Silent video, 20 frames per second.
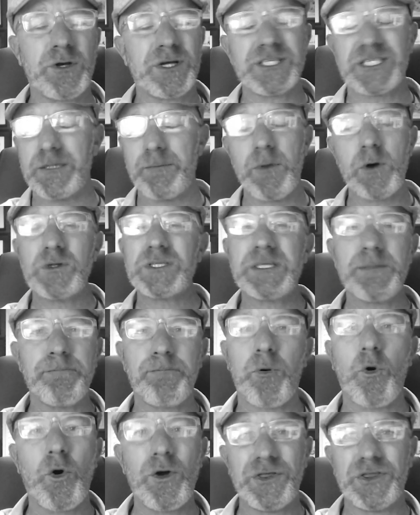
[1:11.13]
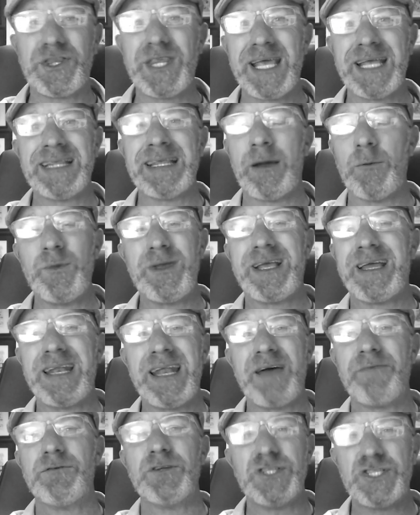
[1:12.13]
because the most important thing that we can
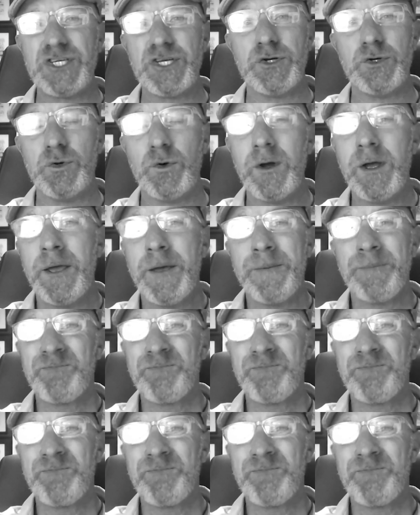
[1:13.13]
ever do